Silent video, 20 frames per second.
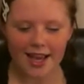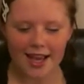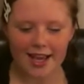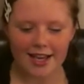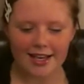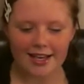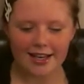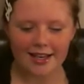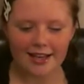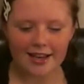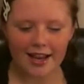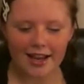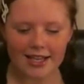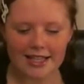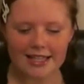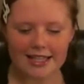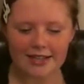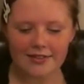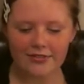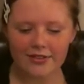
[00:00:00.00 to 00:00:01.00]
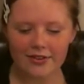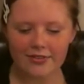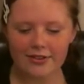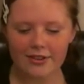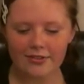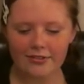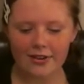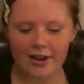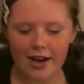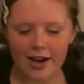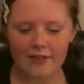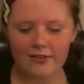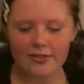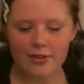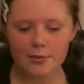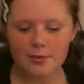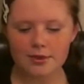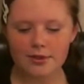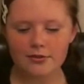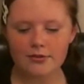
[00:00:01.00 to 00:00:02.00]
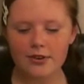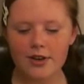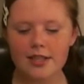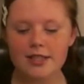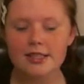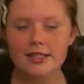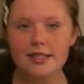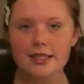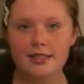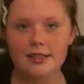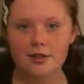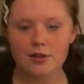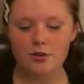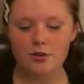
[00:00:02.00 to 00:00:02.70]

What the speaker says: In 1955, there was the first disk